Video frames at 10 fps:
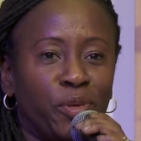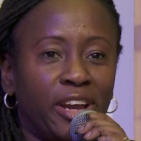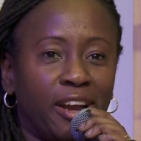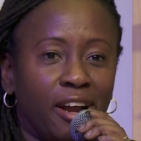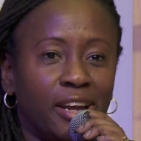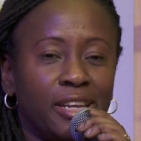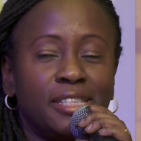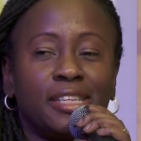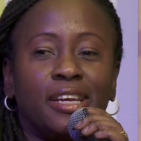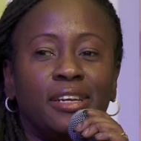reggae
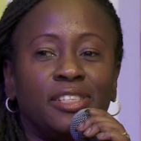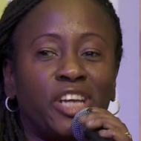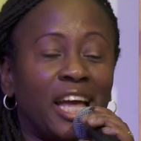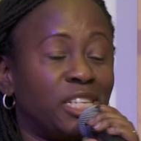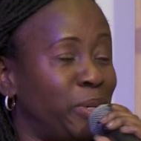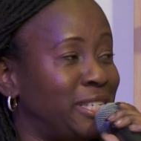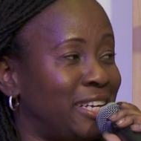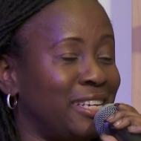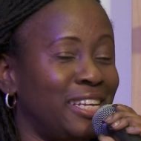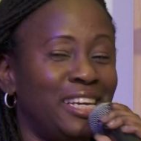artists. Jasmine
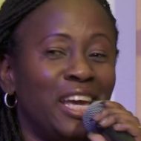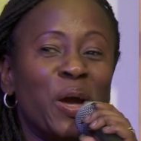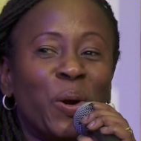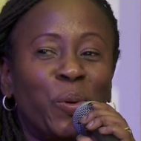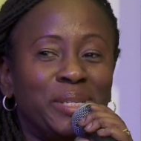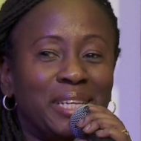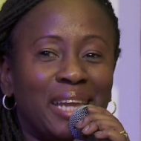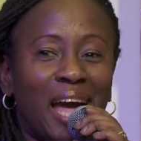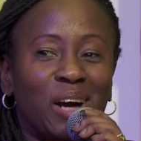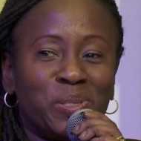Daly, who is in
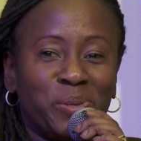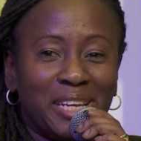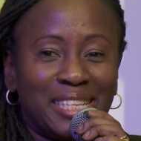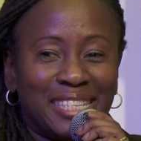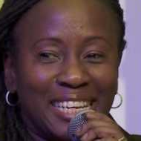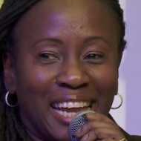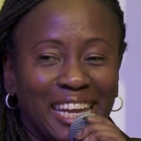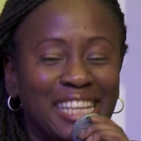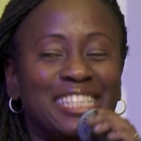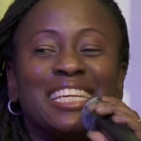the house with us
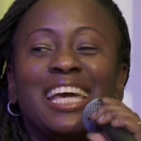tonight.